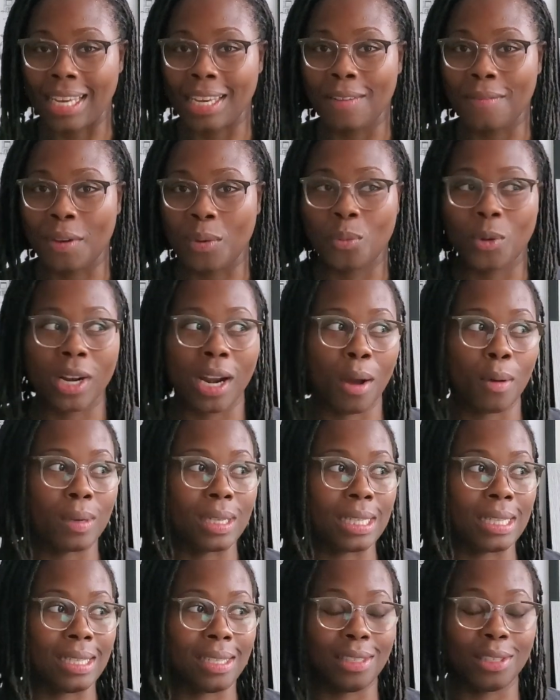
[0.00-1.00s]
Even when I
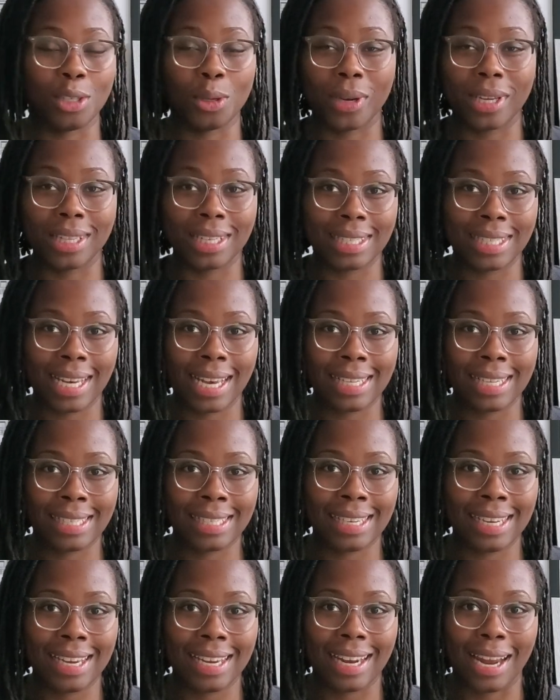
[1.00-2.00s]
was doing the test
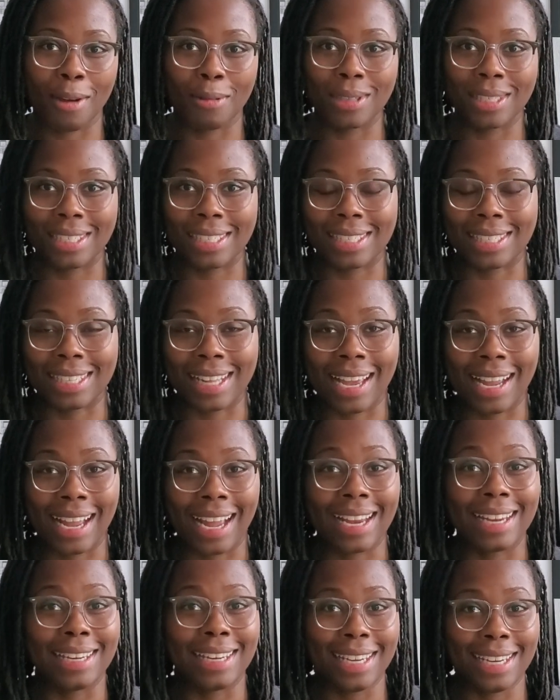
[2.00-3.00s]
knit, I was just like,
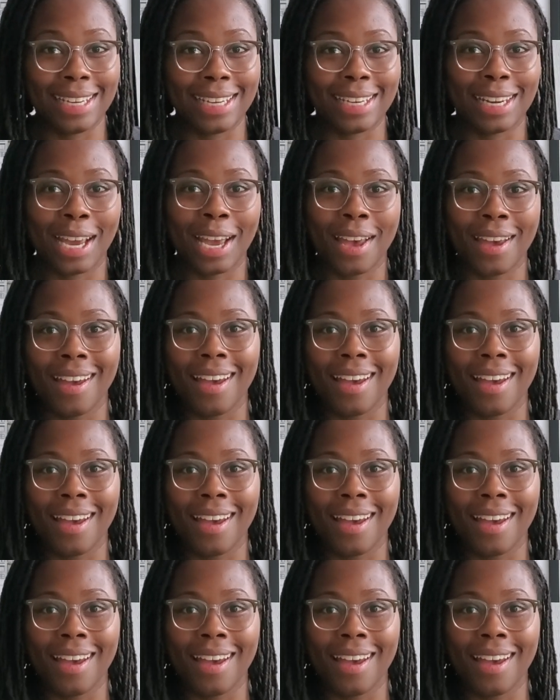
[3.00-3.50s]
I need